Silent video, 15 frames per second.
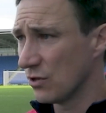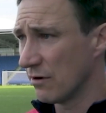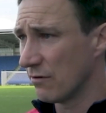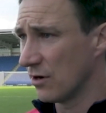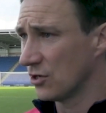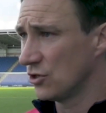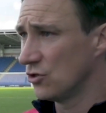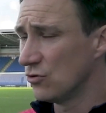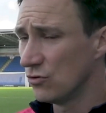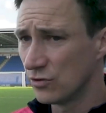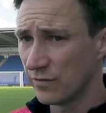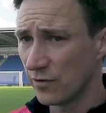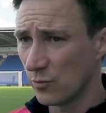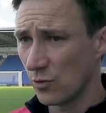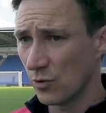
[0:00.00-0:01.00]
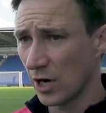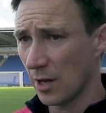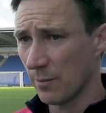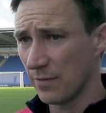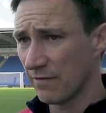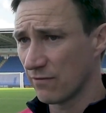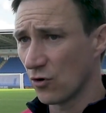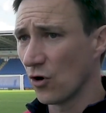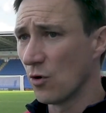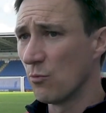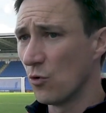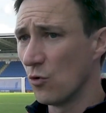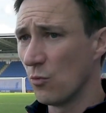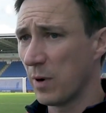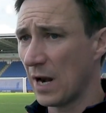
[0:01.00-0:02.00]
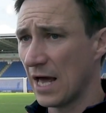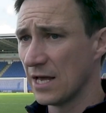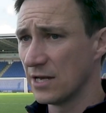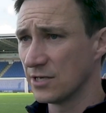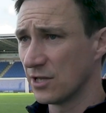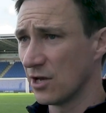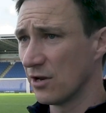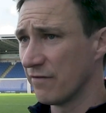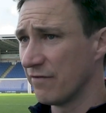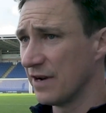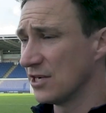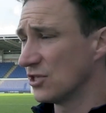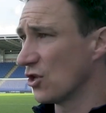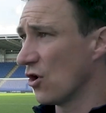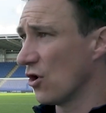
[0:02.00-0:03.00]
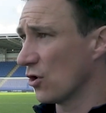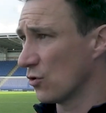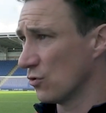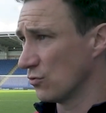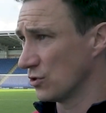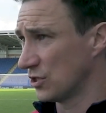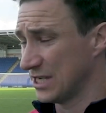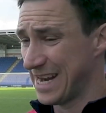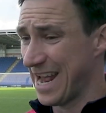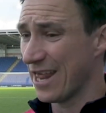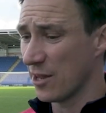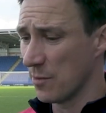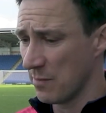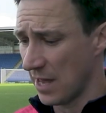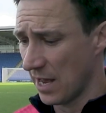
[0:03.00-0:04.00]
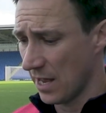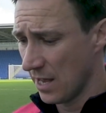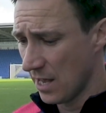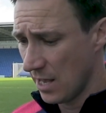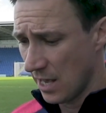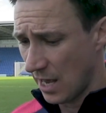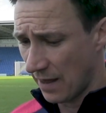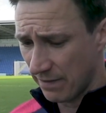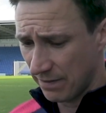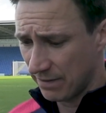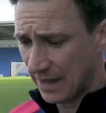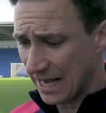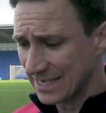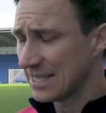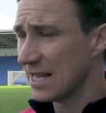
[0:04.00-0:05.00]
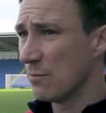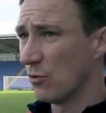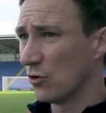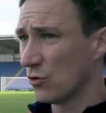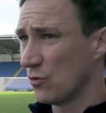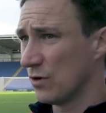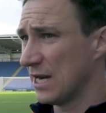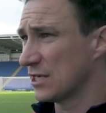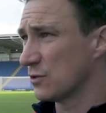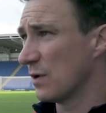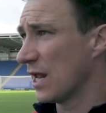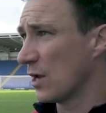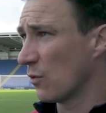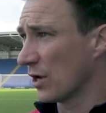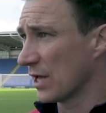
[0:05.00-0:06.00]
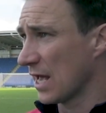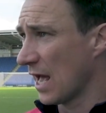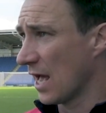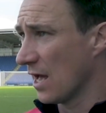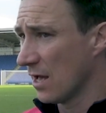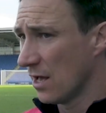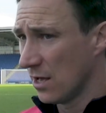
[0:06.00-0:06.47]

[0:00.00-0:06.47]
They're a huge football club. They've gone and bought players that are the finished articles to get them there, and that's their model, and that's where they want to get.